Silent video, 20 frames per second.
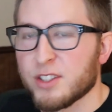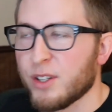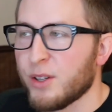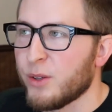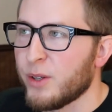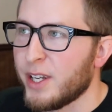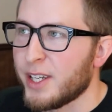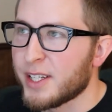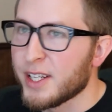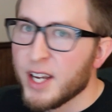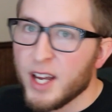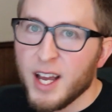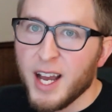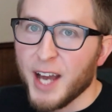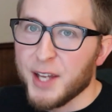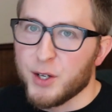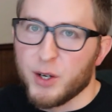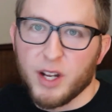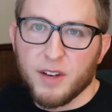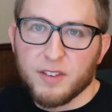so like
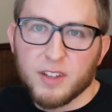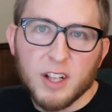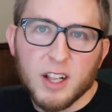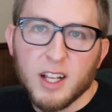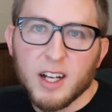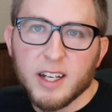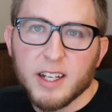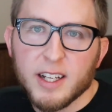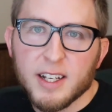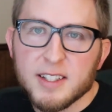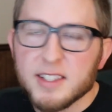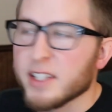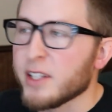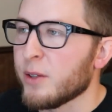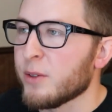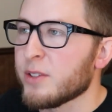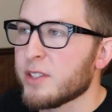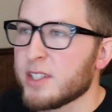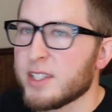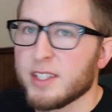I don't have clients, I
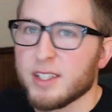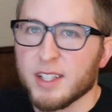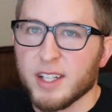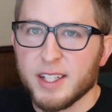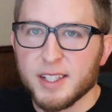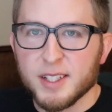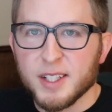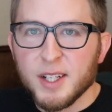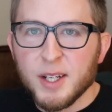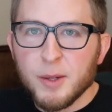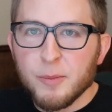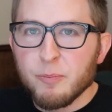don't see like